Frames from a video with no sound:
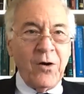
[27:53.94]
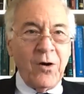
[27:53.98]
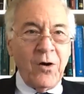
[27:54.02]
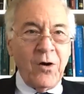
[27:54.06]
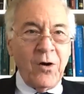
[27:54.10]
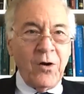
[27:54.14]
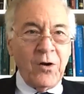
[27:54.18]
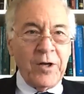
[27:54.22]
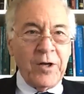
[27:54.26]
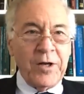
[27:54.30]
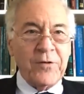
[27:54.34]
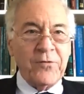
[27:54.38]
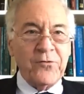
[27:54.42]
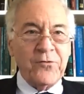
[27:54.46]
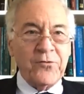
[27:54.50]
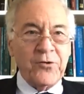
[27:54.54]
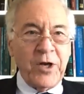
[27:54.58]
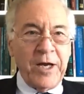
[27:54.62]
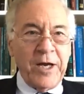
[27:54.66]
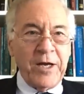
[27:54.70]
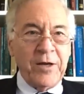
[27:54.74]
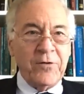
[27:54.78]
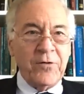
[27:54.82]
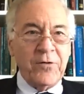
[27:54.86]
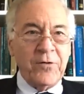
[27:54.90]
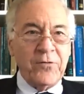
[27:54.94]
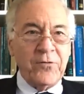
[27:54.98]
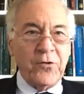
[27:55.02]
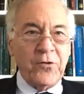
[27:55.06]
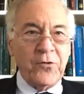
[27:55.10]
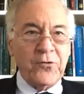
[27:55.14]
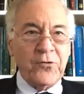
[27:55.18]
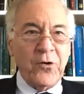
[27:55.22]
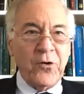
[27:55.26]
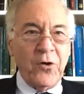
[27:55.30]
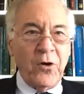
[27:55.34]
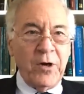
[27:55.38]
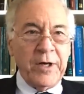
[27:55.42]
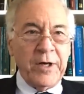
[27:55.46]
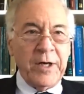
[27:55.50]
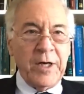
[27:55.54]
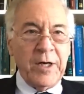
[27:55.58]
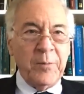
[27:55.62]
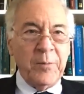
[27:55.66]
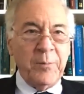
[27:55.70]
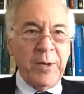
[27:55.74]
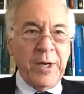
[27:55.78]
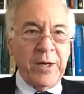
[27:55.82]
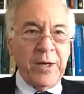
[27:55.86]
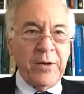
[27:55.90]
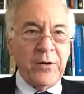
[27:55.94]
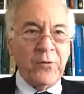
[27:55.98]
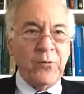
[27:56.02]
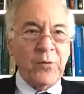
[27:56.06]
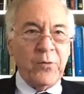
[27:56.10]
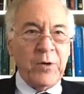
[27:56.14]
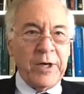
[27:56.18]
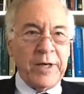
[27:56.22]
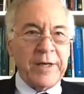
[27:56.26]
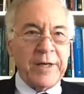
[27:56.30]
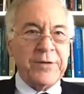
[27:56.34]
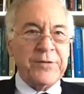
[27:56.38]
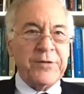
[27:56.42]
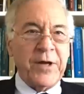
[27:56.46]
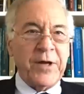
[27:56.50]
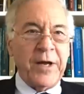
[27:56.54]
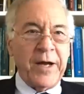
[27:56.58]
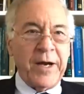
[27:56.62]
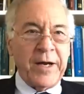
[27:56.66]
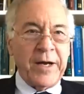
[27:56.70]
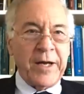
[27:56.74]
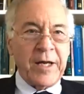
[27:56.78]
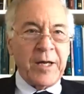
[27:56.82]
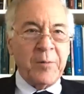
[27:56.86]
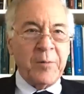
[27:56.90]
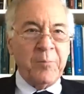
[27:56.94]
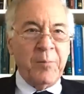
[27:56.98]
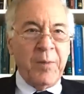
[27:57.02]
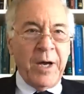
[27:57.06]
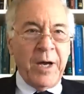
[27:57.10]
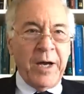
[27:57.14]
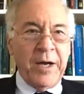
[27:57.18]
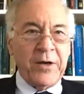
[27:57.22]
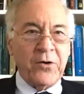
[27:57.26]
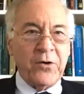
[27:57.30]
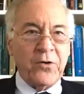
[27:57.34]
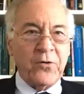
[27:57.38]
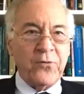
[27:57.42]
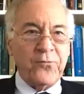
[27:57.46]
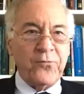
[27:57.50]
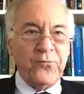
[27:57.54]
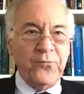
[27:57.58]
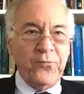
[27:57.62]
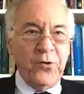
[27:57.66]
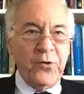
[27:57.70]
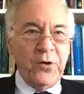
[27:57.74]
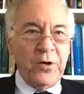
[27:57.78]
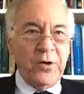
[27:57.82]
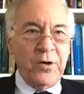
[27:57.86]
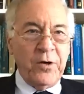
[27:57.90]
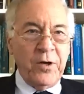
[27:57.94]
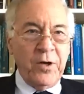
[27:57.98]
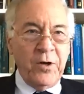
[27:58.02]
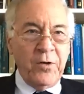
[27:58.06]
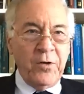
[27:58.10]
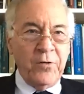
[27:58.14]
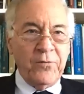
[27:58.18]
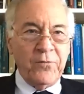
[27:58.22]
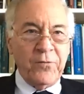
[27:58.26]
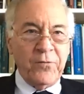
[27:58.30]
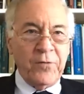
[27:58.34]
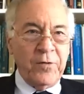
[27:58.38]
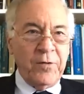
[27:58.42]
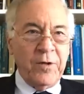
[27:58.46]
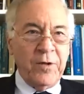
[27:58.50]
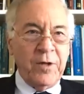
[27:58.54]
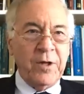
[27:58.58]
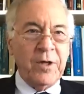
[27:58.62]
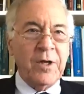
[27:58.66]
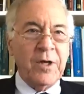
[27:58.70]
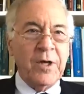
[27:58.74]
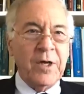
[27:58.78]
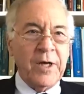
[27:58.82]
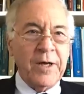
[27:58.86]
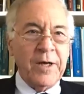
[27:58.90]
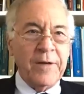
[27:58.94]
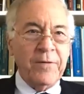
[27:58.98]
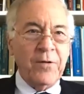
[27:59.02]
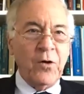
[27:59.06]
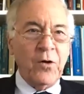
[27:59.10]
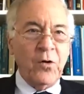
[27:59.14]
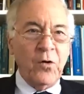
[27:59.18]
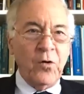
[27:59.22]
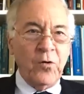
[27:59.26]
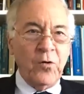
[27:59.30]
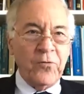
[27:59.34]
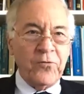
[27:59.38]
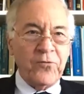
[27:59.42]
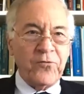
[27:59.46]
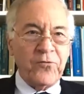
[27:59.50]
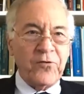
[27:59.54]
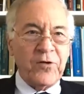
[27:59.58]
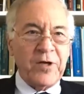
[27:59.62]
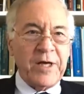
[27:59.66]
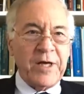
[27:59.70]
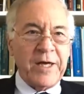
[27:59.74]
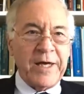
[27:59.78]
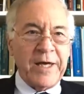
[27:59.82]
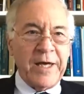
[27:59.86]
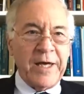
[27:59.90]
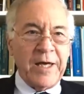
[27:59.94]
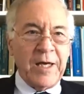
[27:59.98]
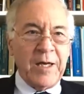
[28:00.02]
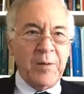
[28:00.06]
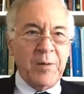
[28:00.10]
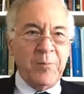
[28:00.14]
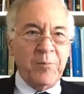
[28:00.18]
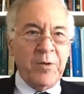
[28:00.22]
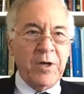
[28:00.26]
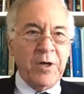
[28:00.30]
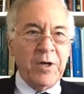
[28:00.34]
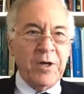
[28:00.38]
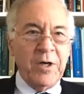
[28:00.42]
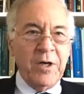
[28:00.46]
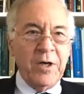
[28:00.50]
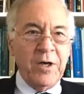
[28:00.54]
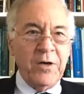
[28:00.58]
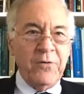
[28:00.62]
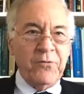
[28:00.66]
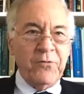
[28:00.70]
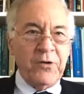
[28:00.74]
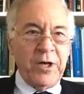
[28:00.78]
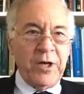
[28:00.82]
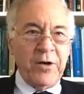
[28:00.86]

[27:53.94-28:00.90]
all these changes you're talking about are really tiny, minor footnotes in the whole scheme of an